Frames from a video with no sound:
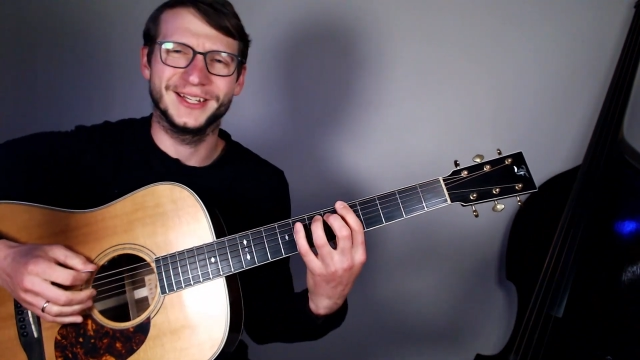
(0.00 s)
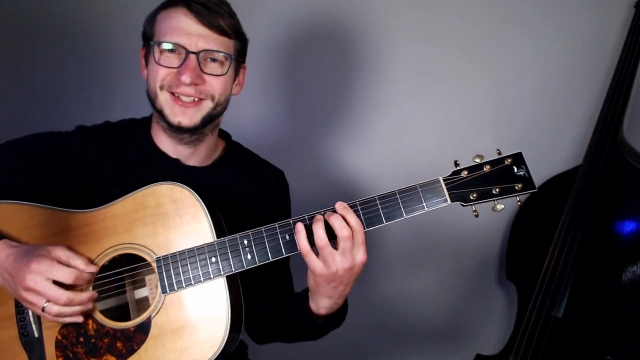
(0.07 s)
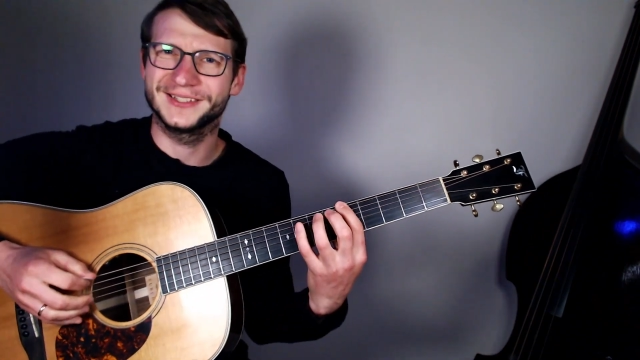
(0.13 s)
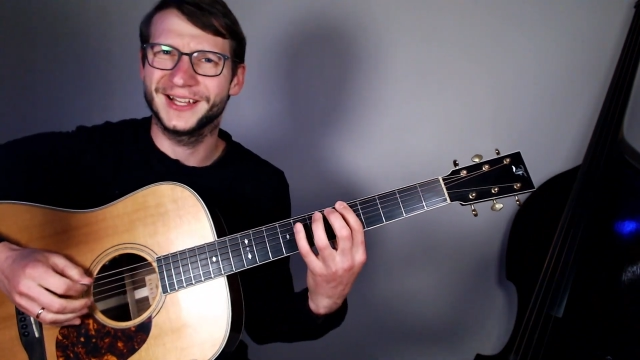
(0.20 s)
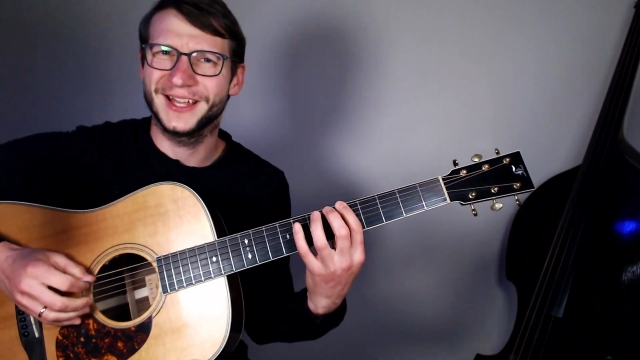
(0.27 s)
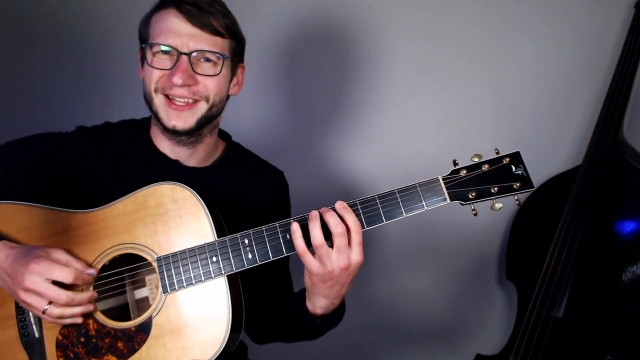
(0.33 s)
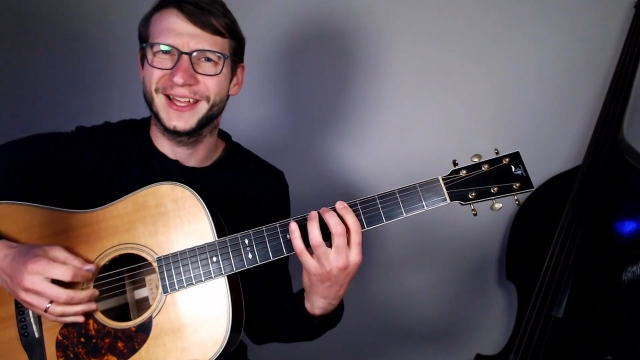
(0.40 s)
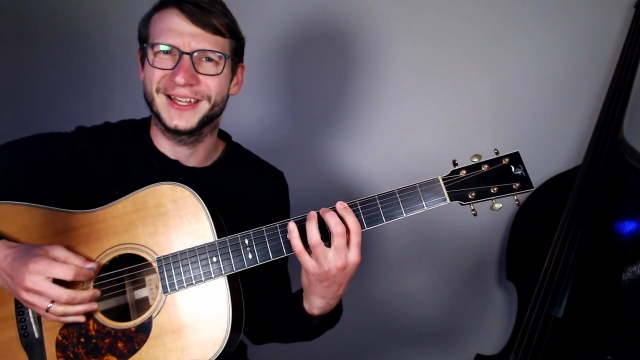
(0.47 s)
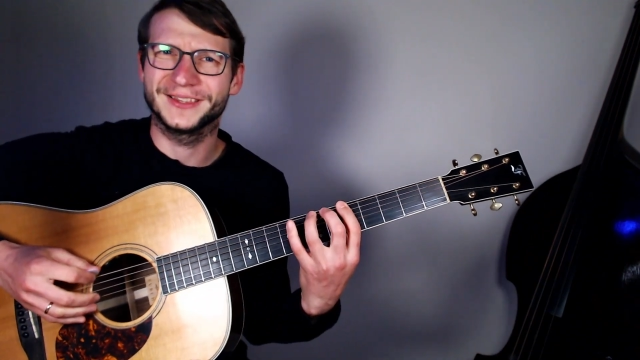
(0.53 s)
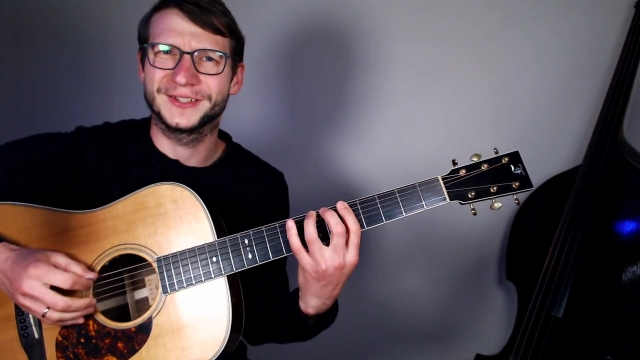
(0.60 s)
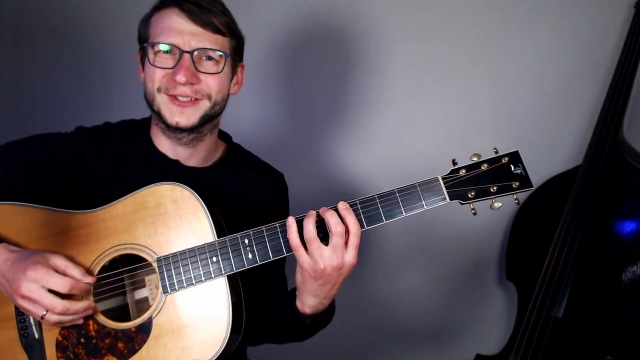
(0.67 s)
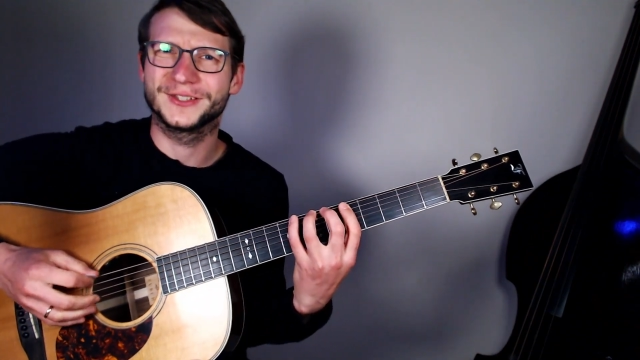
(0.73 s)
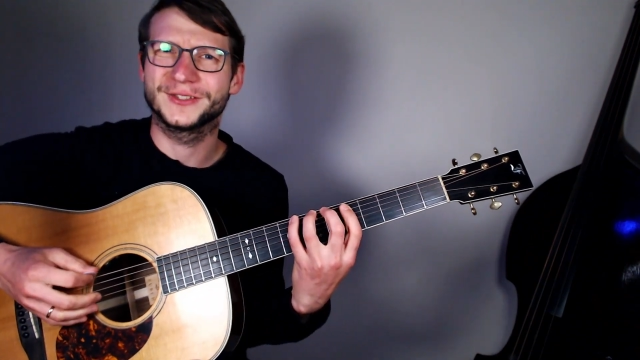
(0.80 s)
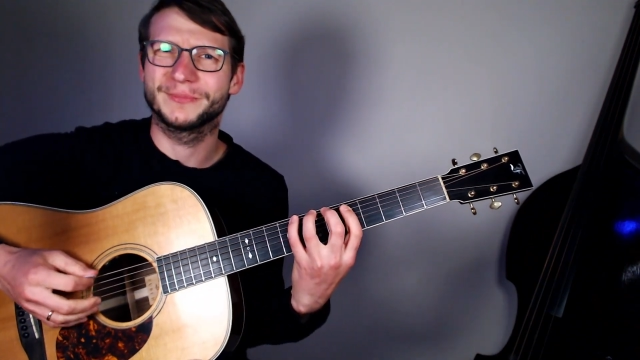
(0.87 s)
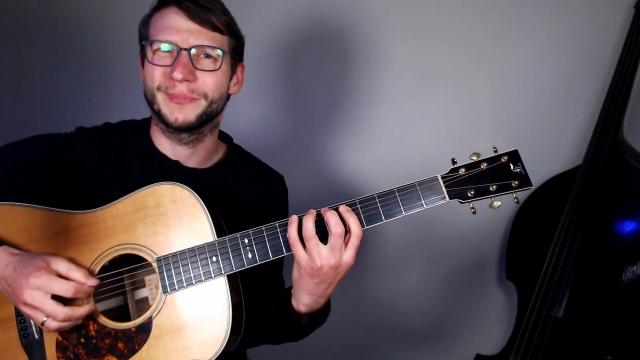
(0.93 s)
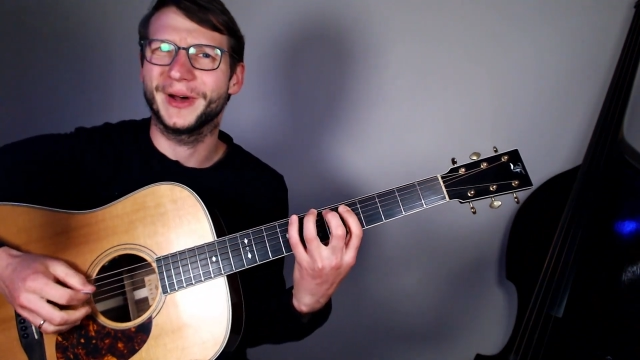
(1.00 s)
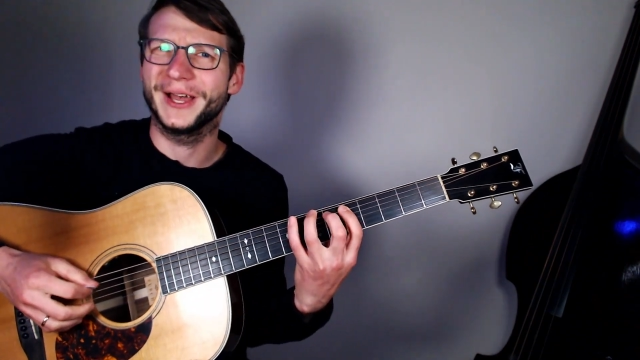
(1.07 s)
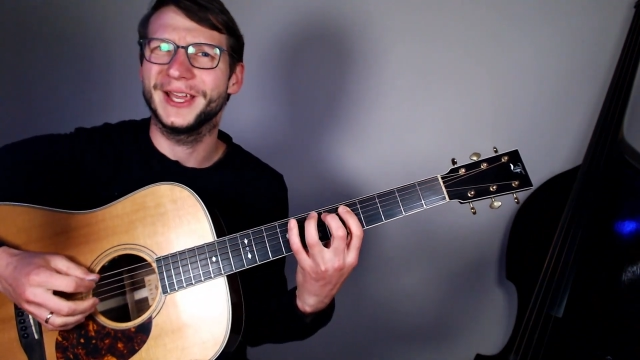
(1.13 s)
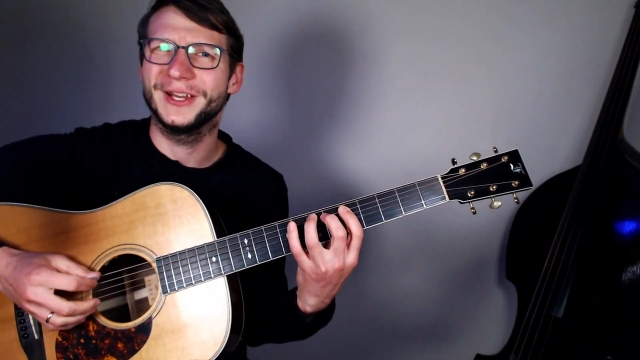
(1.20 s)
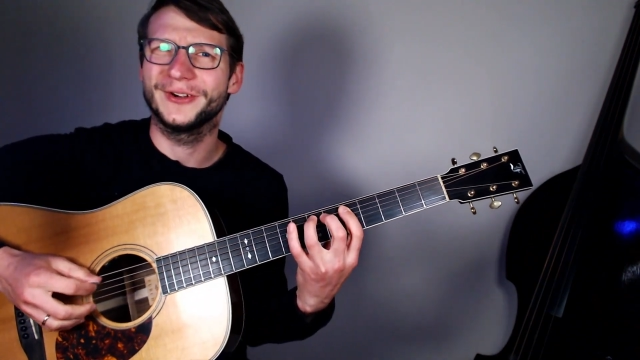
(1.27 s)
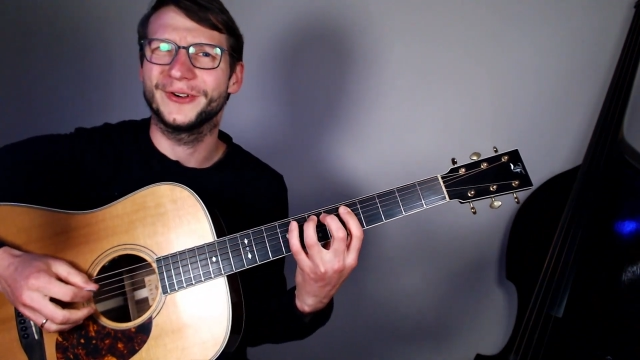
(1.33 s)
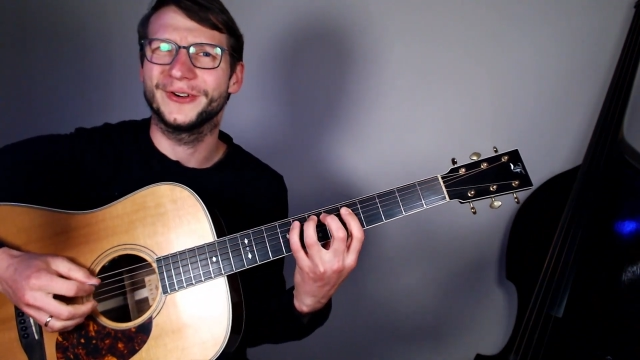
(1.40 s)
It's not like the
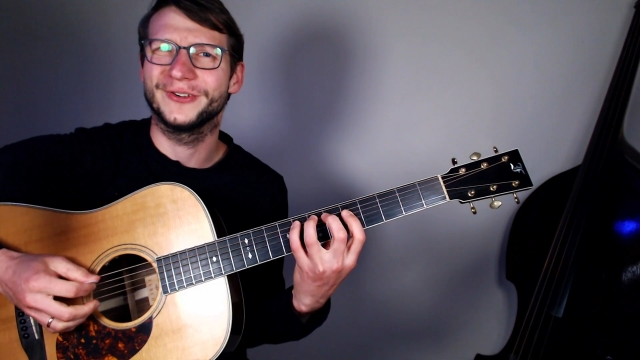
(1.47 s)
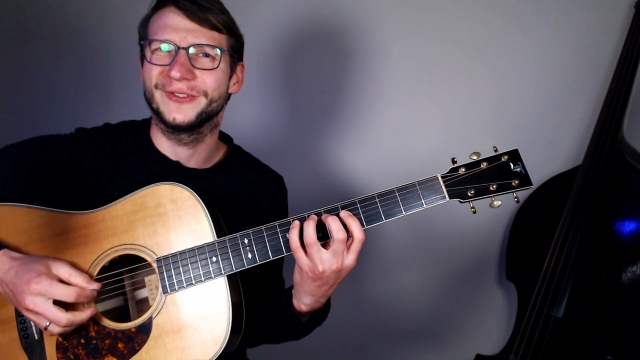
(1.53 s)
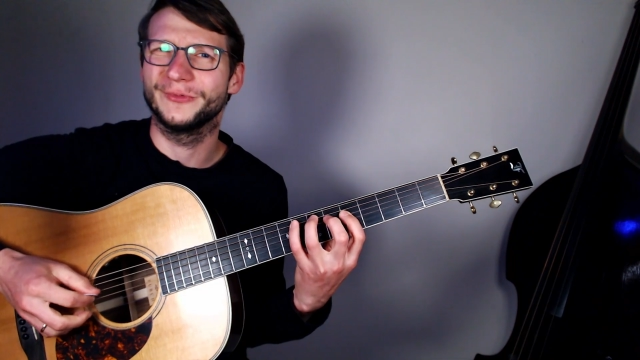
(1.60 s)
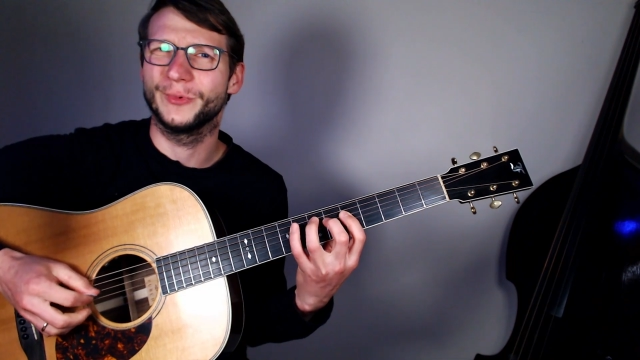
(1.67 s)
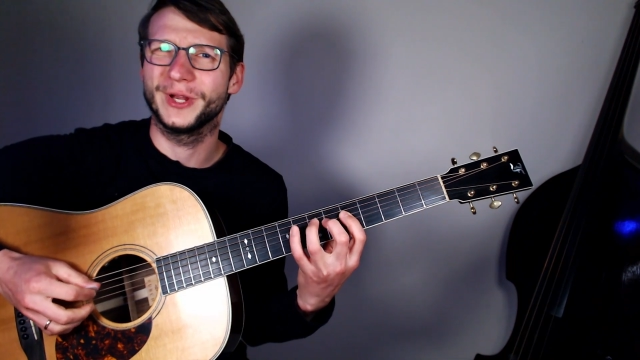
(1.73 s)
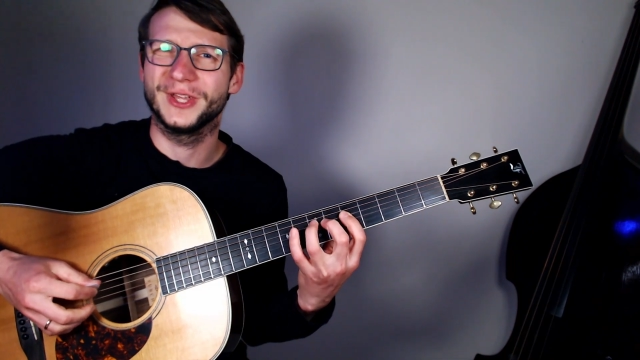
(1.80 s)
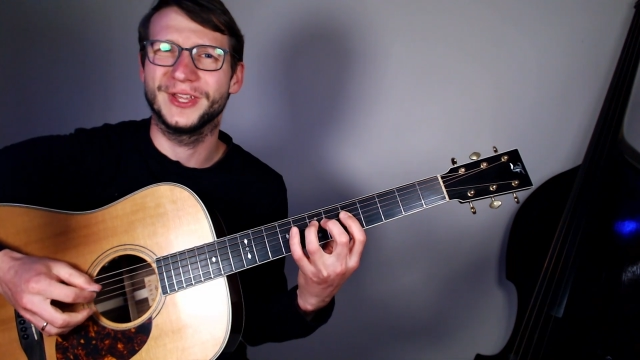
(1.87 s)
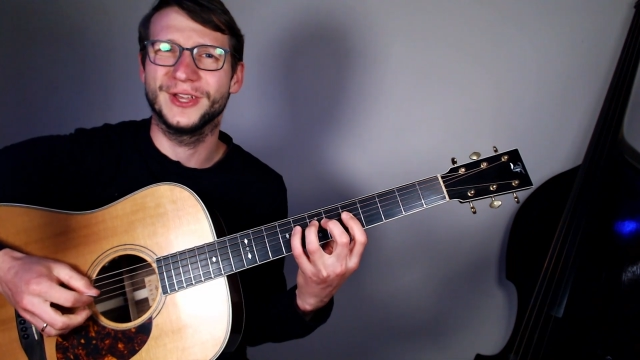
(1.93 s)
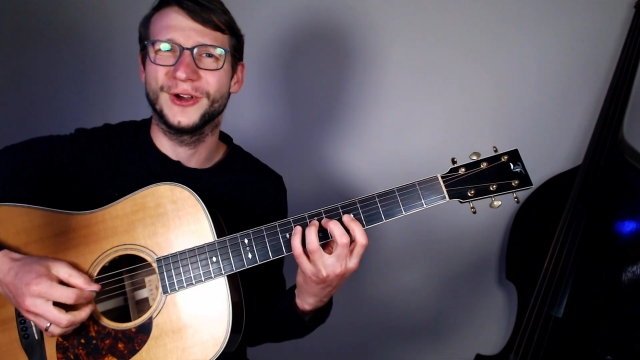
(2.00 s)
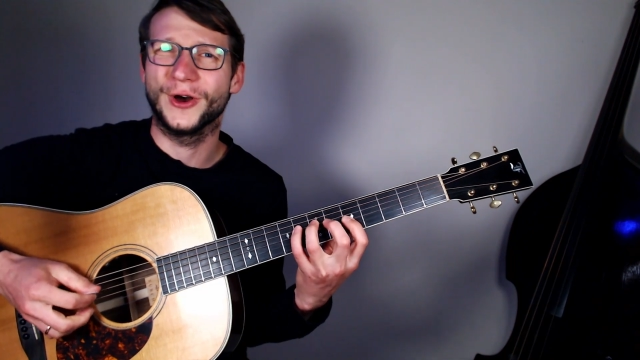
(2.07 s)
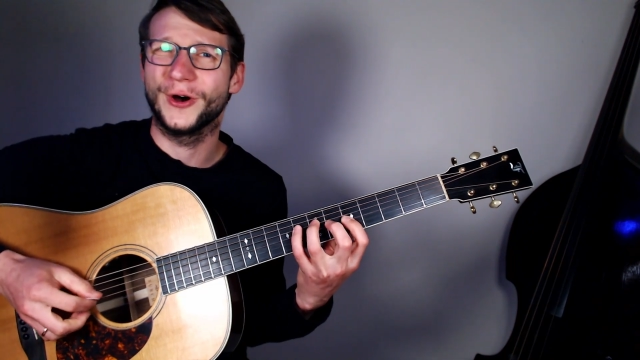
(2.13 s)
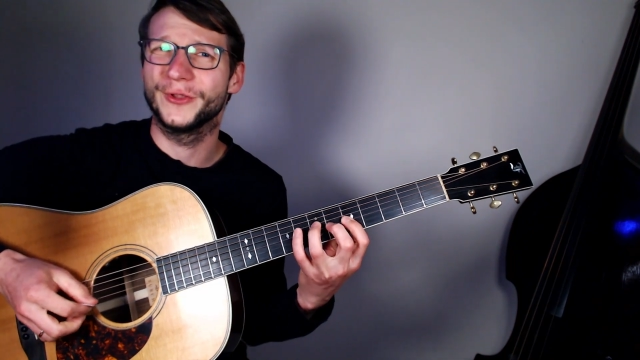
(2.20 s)
spider where you hear all